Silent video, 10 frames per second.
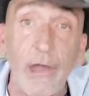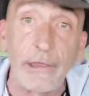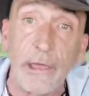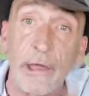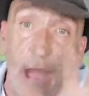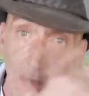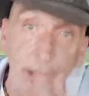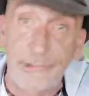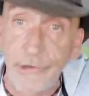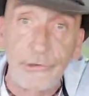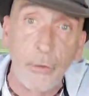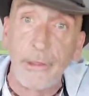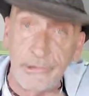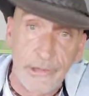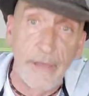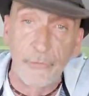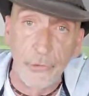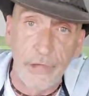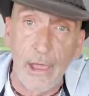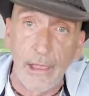you, I listened to it several
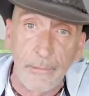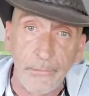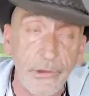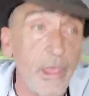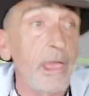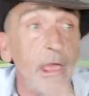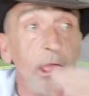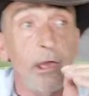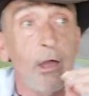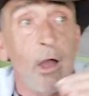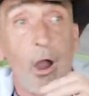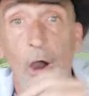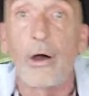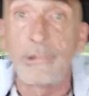times. On